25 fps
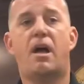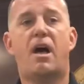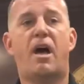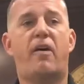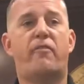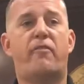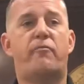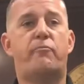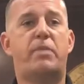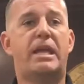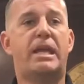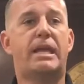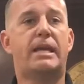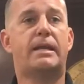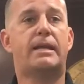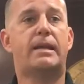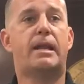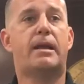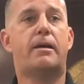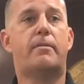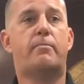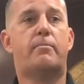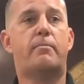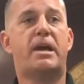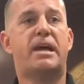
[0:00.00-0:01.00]
of being
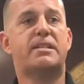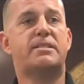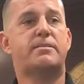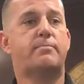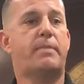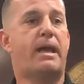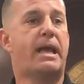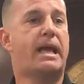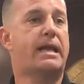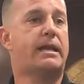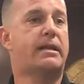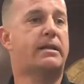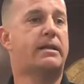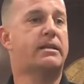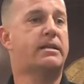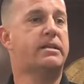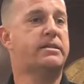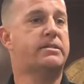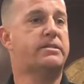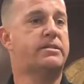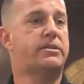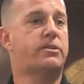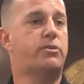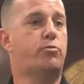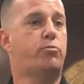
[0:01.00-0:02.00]
a best man in
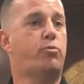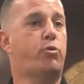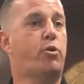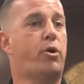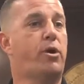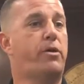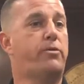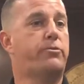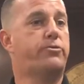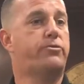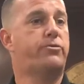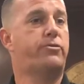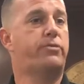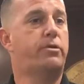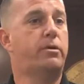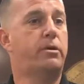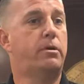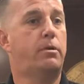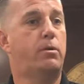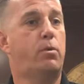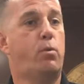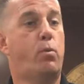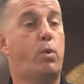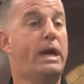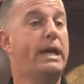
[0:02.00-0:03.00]
his 2 brothers'
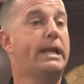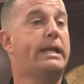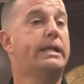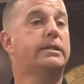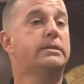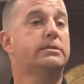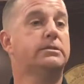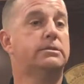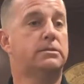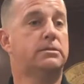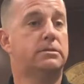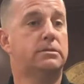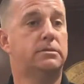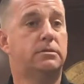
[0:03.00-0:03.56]
weddings,